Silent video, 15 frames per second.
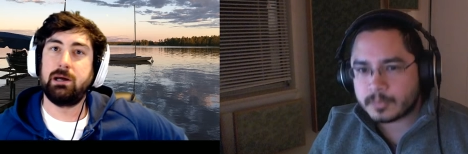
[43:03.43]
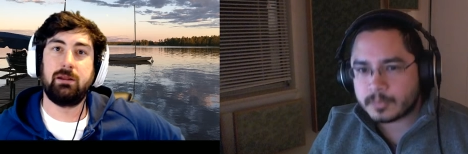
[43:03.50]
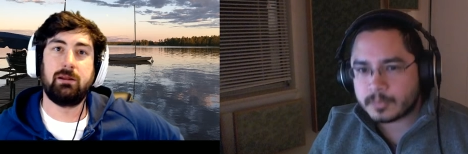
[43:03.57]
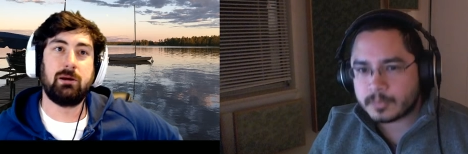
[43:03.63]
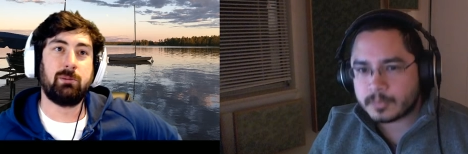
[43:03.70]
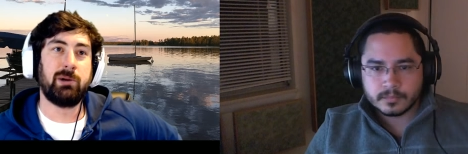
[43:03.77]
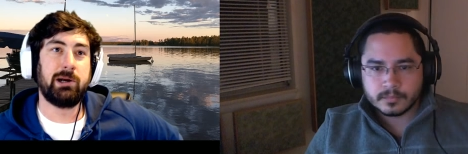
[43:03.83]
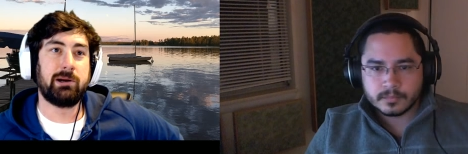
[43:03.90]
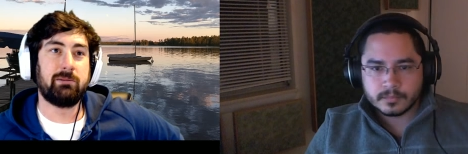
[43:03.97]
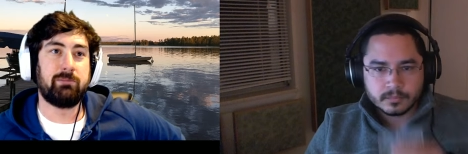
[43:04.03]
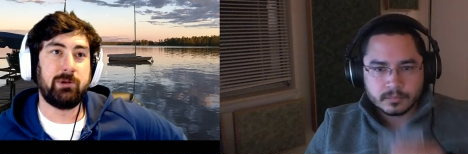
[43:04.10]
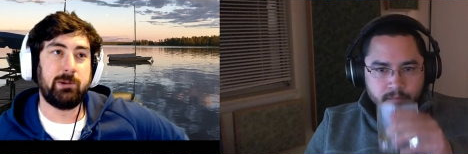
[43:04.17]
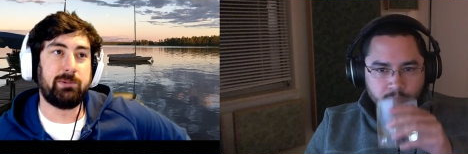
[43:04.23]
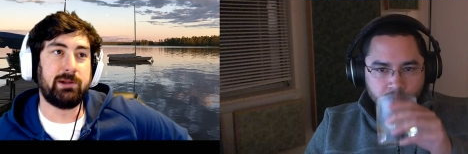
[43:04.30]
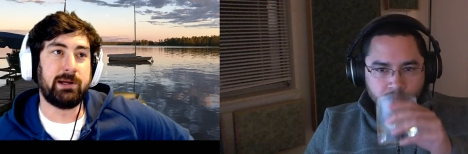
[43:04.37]
Speaker 1: the American
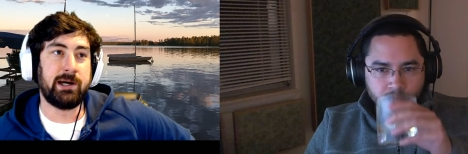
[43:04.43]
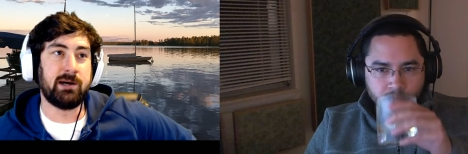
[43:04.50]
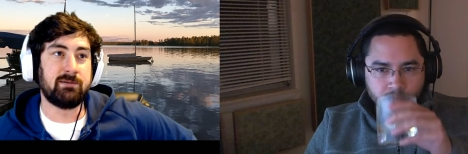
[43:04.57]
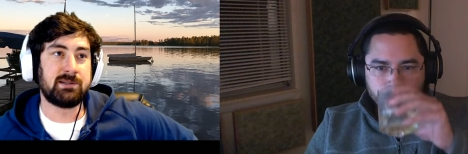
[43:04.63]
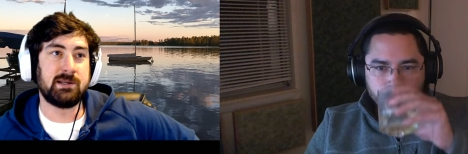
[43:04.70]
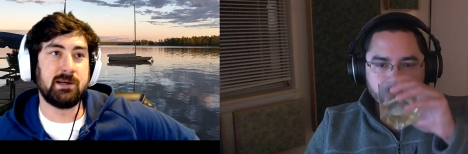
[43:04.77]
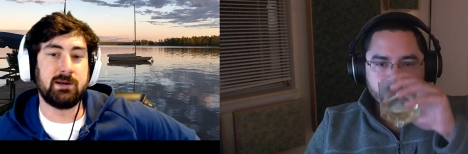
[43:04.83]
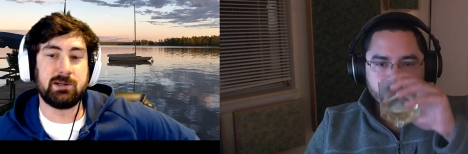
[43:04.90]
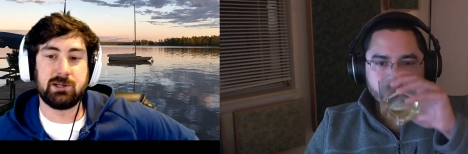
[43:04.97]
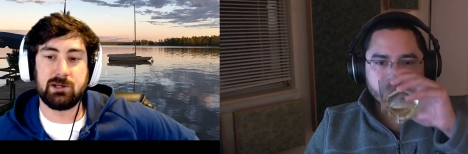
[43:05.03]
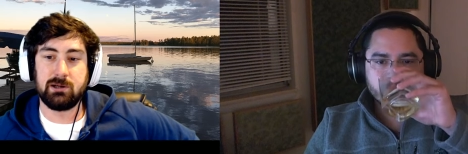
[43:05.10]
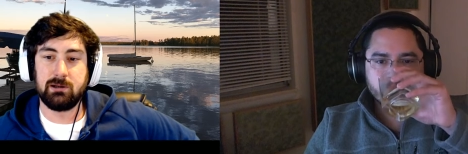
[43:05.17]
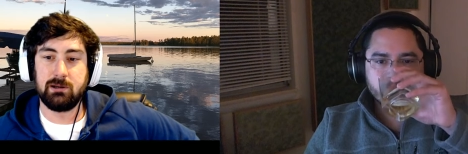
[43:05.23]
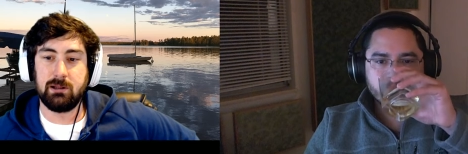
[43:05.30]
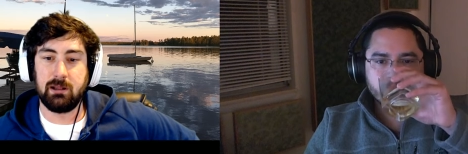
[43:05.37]
people have
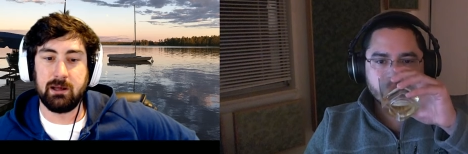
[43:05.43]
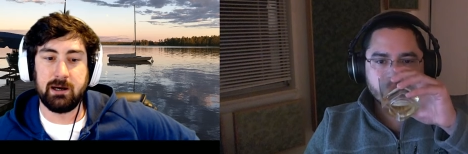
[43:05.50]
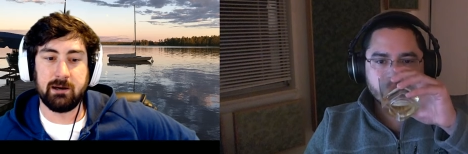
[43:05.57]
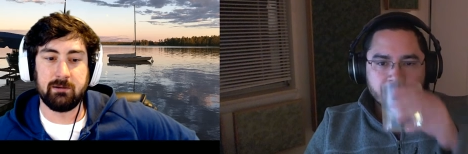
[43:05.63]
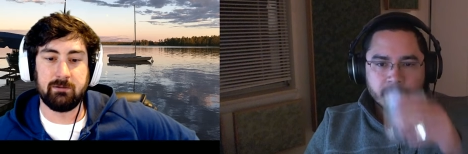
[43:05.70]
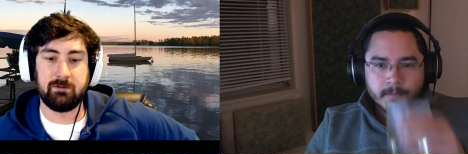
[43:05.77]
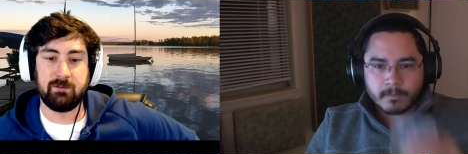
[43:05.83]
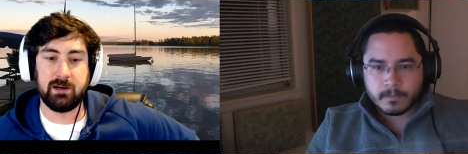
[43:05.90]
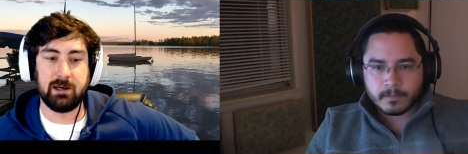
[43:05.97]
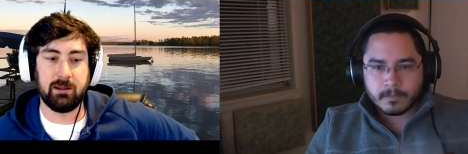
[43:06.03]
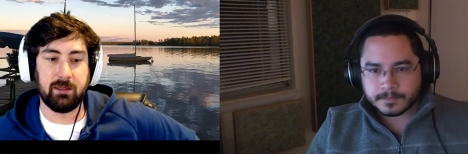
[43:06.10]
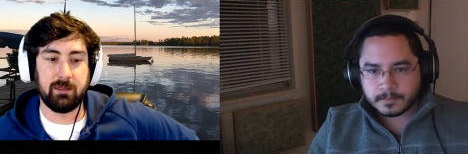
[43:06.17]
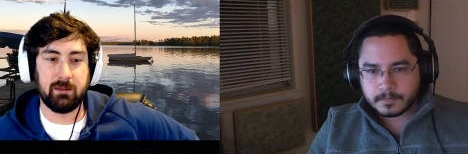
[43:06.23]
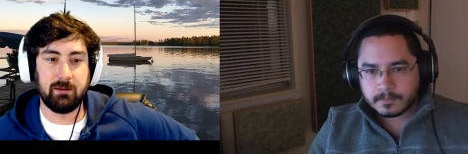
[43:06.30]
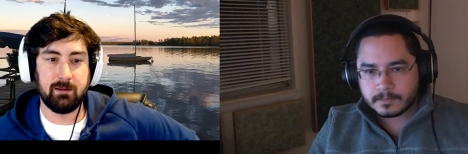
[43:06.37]
such lack of faith
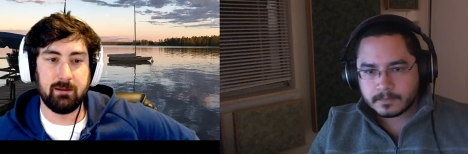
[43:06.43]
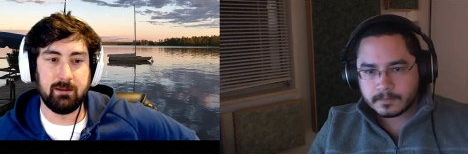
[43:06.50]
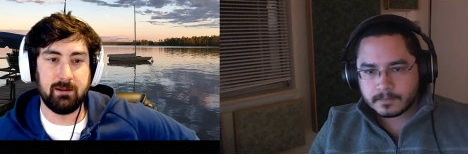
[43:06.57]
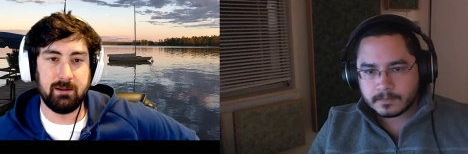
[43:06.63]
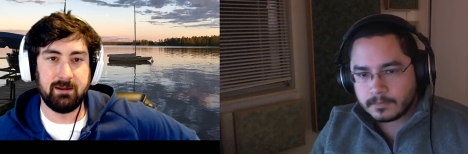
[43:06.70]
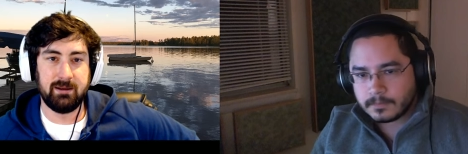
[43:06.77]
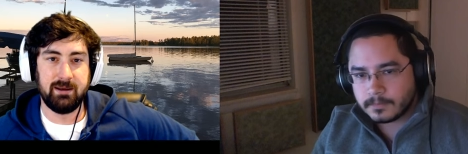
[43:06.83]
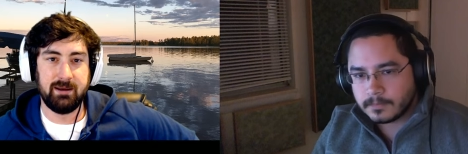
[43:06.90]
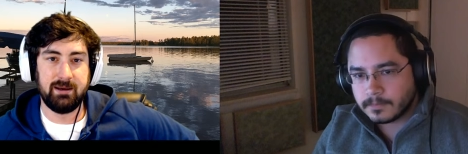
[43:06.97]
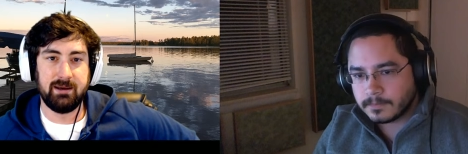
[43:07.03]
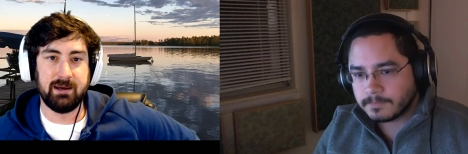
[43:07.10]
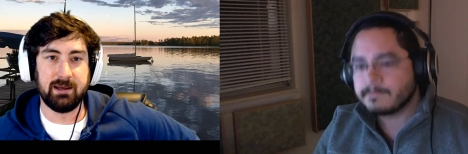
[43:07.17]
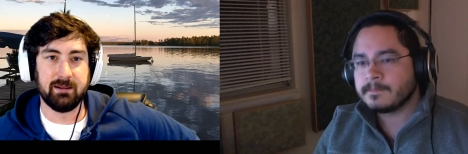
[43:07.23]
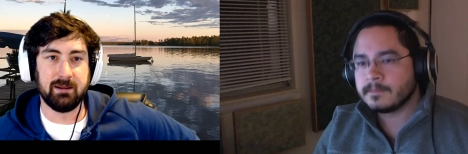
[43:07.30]
in,